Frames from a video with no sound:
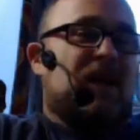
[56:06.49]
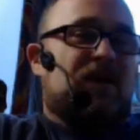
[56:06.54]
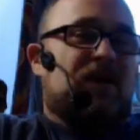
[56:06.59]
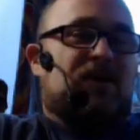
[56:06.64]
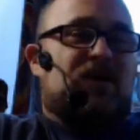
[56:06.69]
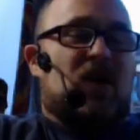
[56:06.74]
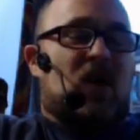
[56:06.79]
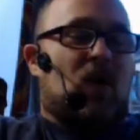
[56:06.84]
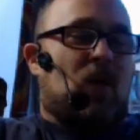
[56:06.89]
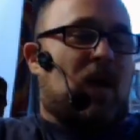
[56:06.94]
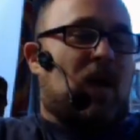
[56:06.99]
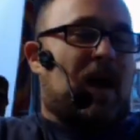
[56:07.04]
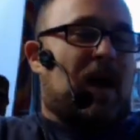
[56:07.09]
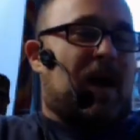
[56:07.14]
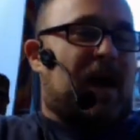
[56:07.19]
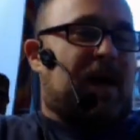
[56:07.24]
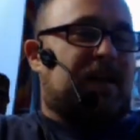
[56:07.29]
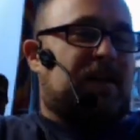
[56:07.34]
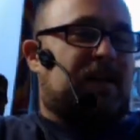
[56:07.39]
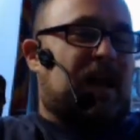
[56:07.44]
So
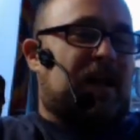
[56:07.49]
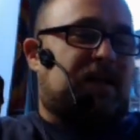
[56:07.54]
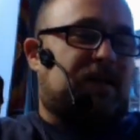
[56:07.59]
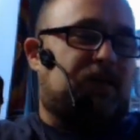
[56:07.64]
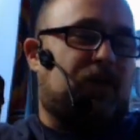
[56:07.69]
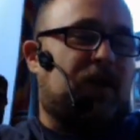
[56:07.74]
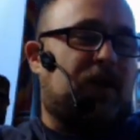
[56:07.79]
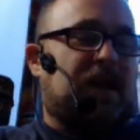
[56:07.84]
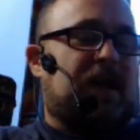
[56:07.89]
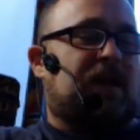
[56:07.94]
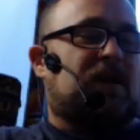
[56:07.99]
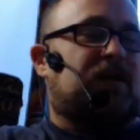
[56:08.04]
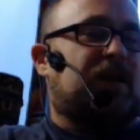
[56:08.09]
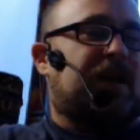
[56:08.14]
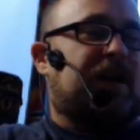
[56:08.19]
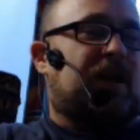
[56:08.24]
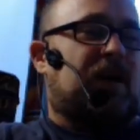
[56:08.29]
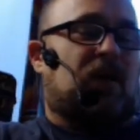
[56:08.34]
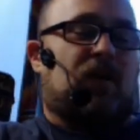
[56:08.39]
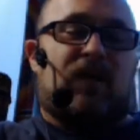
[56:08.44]
uh, it's, it's pretty
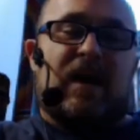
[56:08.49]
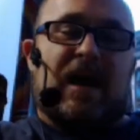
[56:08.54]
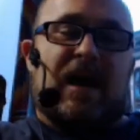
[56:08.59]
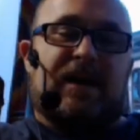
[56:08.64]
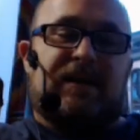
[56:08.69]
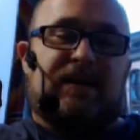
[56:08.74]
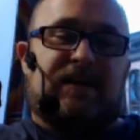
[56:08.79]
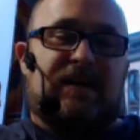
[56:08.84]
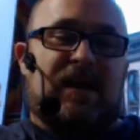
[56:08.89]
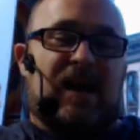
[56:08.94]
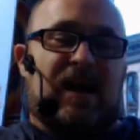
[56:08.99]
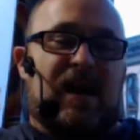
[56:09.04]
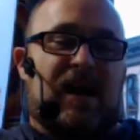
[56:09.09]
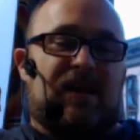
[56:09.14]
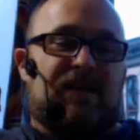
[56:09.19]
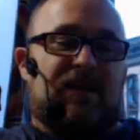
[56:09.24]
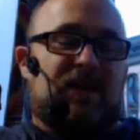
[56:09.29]
clear that uh,